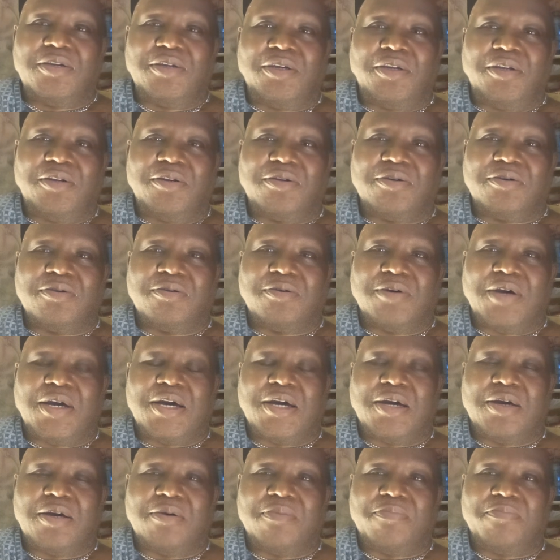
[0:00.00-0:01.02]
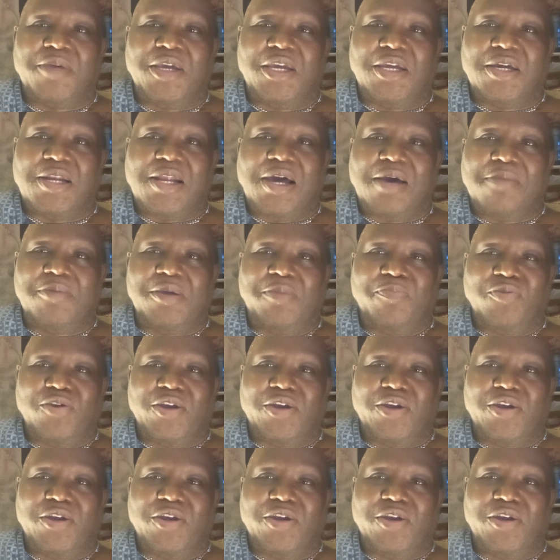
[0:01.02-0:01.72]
you know, may Allah be